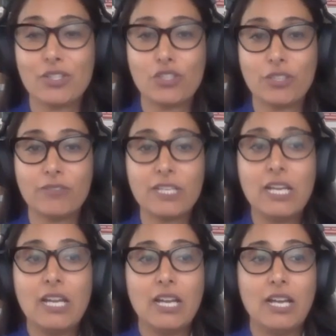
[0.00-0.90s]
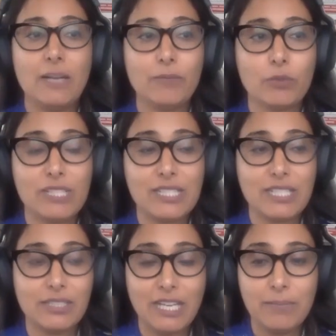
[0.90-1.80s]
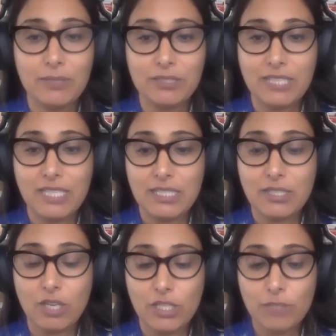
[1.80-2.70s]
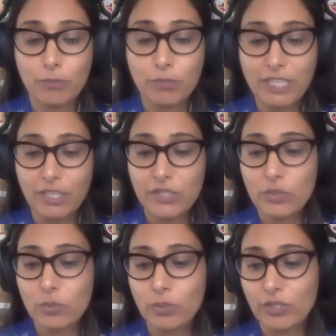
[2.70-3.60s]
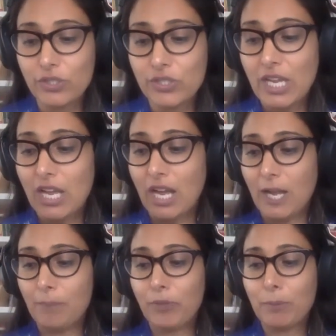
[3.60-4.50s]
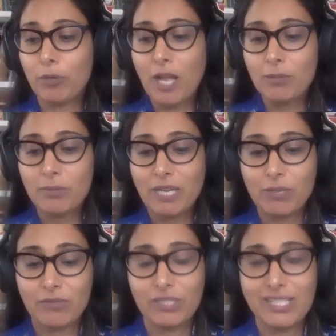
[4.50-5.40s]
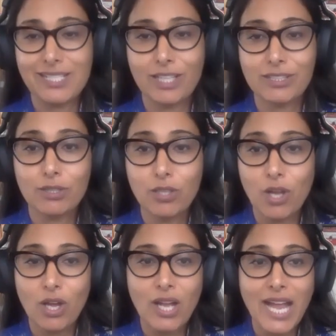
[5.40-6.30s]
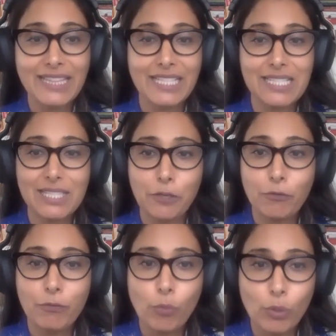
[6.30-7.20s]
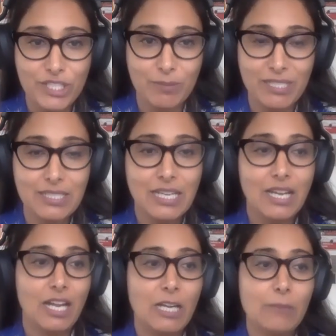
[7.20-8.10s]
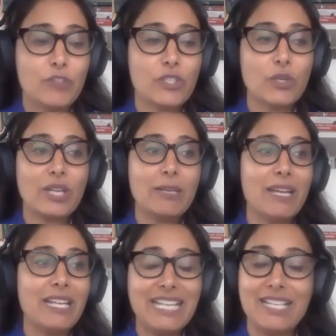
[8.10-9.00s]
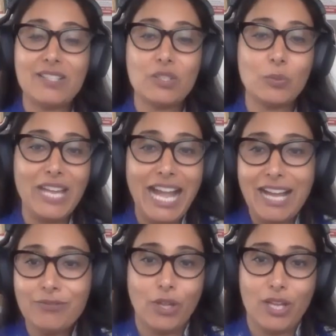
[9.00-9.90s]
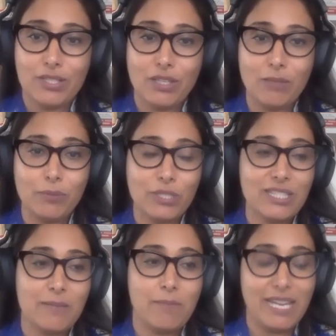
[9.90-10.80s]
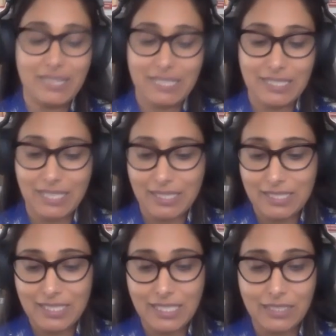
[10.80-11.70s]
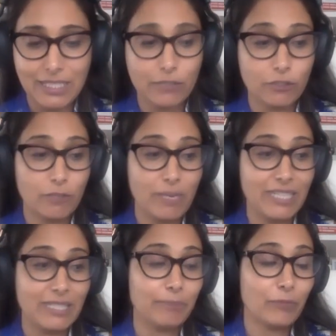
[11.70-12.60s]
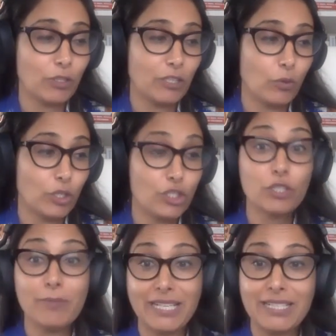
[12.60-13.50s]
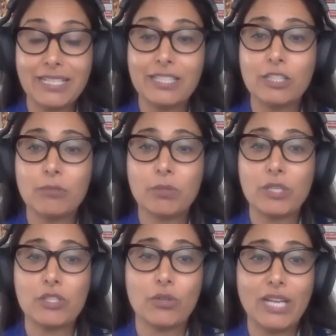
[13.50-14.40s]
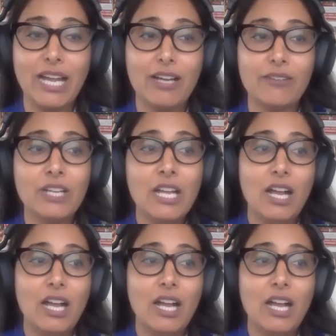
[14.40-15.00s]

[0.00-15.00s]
to shift risk and liabilities onto precarious workers. The problem, however, is not the law. I think it's the enforcement. So in many cases, we have laws on the books that make things like this illegal or make it or should make it illegal, but we don't have